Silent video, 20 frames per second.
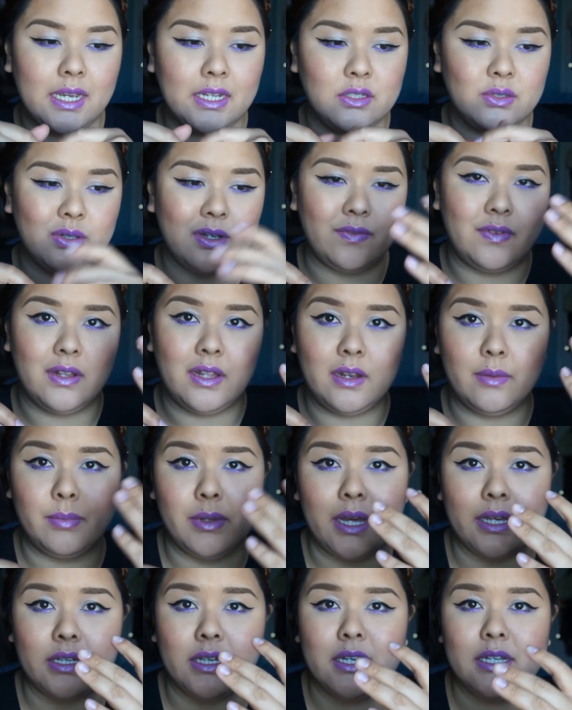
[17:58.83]
I do have a lot of
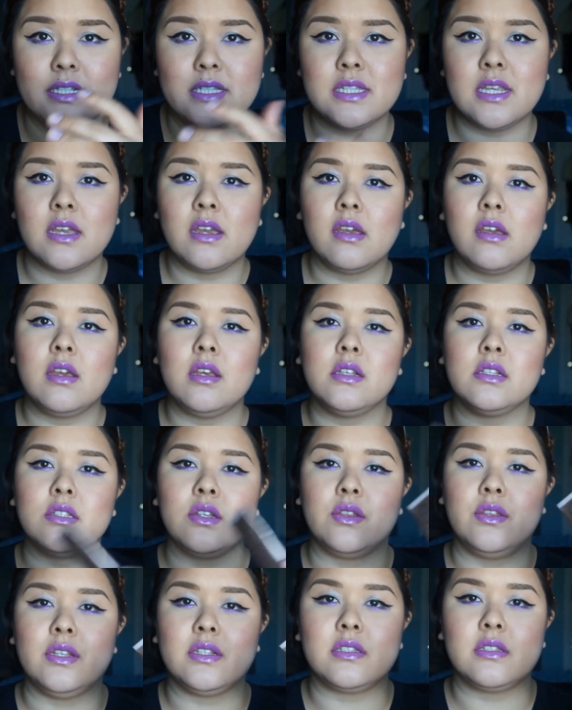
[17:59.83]
blackheads,
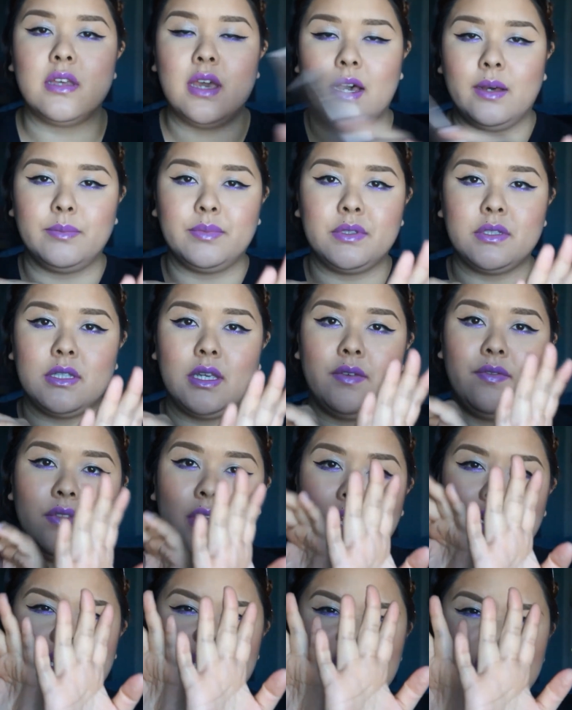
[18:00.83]
so this helps give
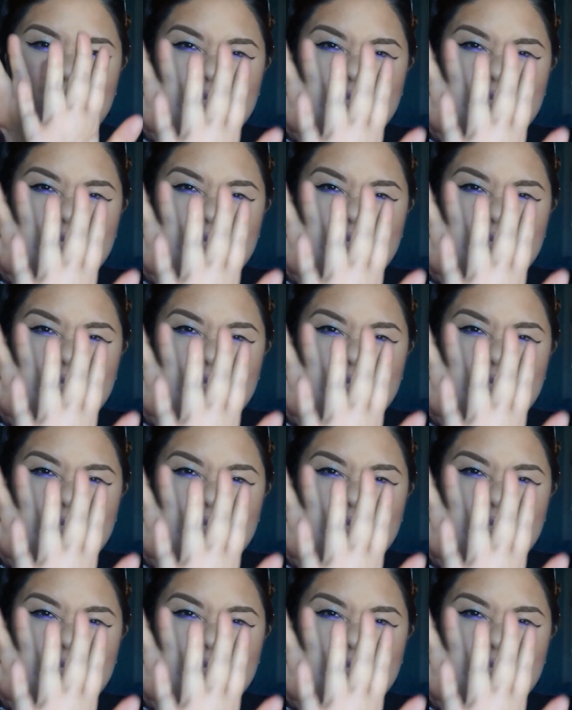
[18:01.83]
that